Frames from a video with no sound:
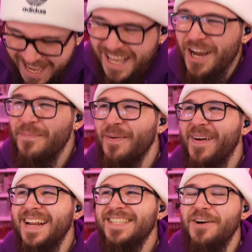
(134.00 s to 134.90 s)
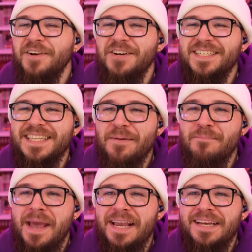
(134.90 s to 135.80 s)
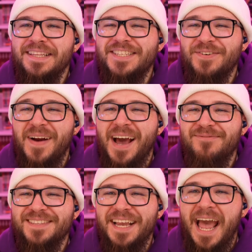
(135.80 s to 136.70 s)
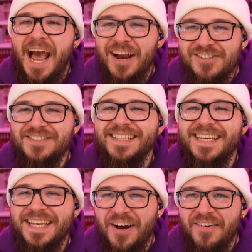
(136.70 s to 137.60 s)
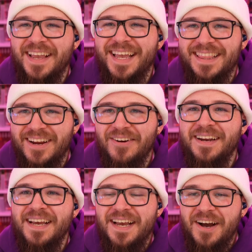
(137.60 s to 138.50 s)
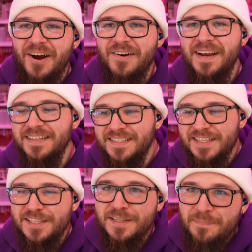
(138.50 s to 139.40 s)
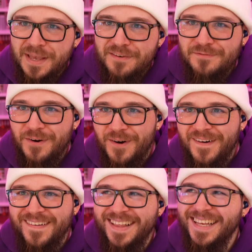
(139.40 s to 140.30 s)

Yo, Beretta's over here just like making the traps, like actually going in there and, all right, this is a pitfall.